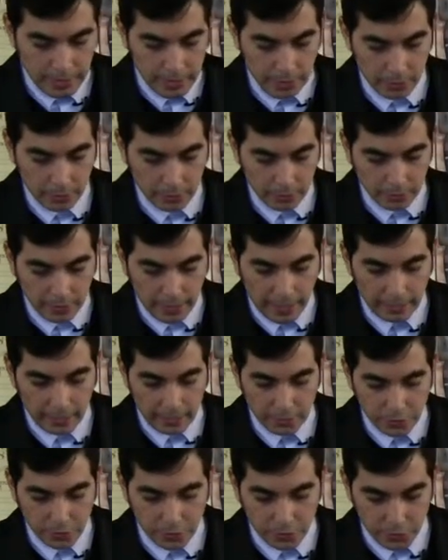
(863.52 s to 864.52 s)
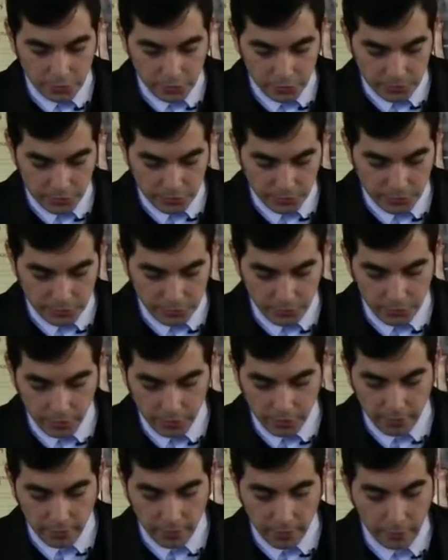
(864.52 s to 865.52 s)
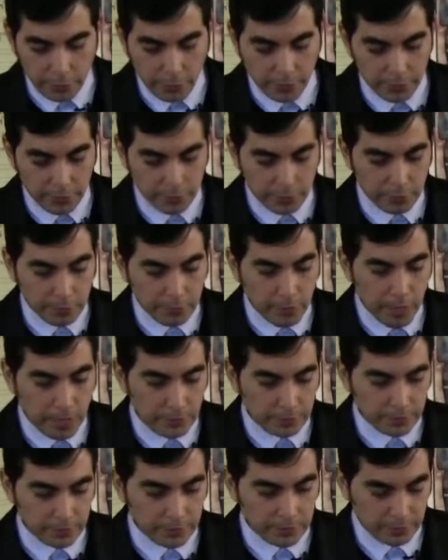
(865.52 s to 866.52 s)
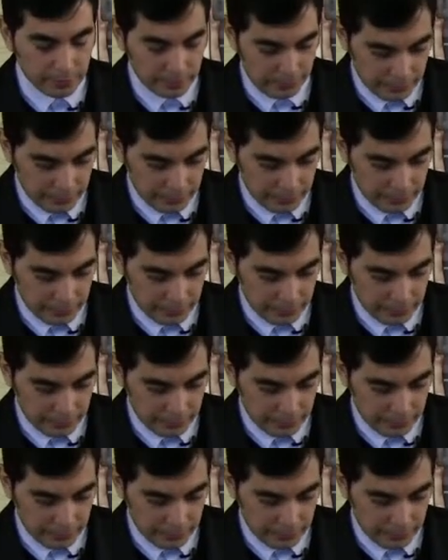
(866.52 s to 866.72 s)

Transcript: He looked at the churches and saw that they were corrupt,